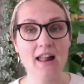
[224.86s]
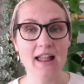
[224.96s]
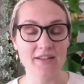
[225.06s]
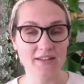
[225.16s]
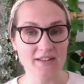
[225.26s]

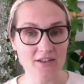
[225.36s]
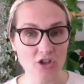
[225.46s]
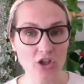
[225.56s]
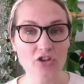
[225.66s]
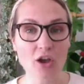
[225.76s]
and it's
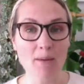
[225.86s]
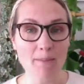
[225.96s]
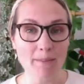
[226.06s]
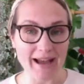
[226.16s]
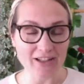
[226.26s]
not a
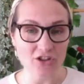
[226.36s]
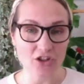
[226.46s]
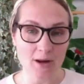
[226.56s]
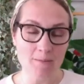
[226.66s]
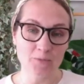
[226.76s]

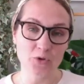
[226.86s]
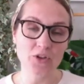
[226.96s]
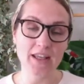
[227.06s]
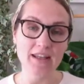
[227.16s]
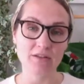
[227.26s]
match to
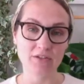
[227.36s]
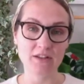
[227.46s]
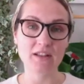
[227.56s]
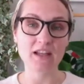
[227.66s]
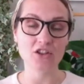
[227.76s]
the
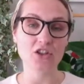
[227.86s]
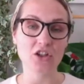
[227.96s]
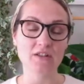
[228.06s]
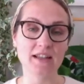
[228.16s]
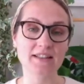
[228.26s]

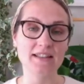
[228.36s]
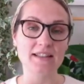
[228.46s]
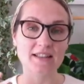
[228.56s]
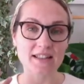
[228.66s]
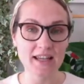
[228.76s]
invitation that
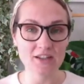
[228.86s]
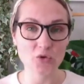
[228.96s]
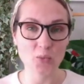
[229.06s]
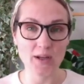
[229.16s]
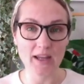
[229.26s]
this
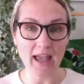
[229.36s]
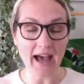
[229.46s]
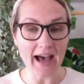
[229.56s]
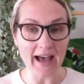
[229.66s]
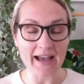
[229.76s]
gateway
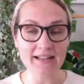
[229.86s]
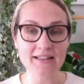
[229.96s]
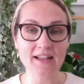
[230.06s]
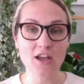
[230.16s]
has